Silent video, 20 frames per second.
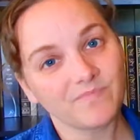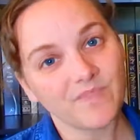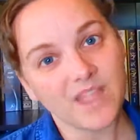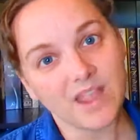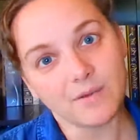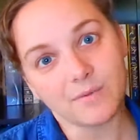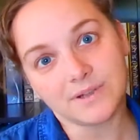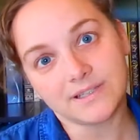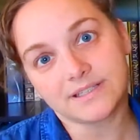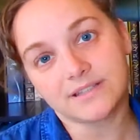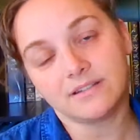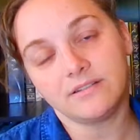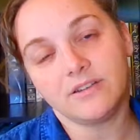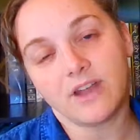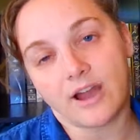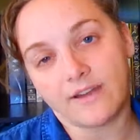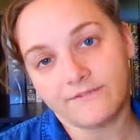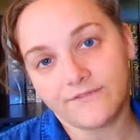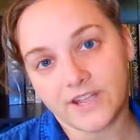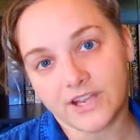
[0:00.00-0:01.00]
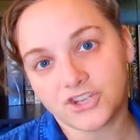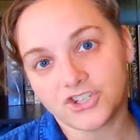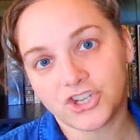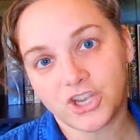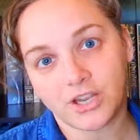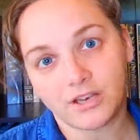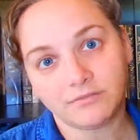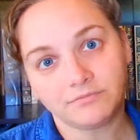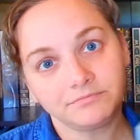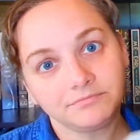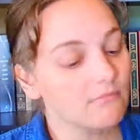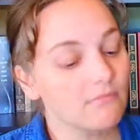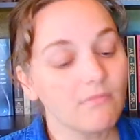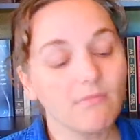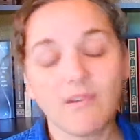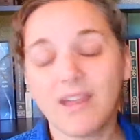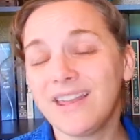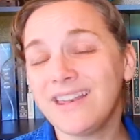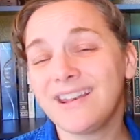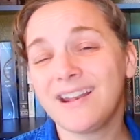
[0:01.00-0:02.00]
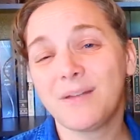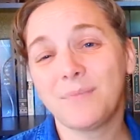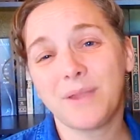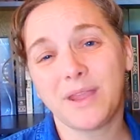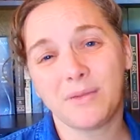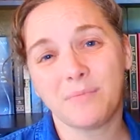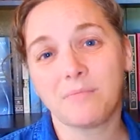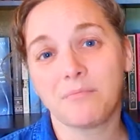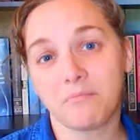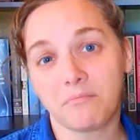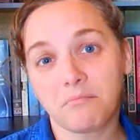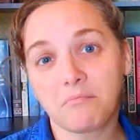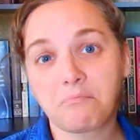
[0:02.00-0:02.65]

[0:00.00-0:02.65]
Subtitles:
It was nonfiction. It ended up being